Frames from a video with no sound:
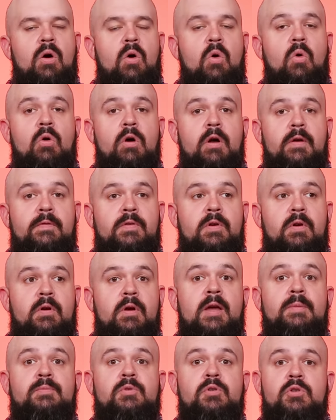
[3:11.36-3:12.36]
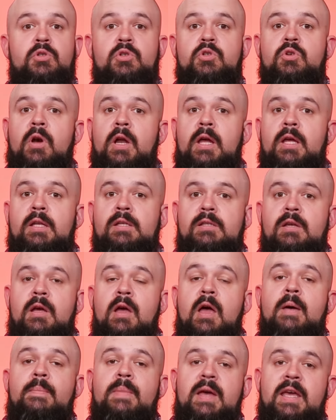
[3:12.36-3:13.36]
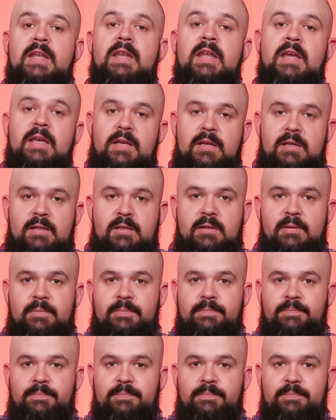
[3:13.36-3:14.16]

Or if you're hip to the streets, Mickey D's.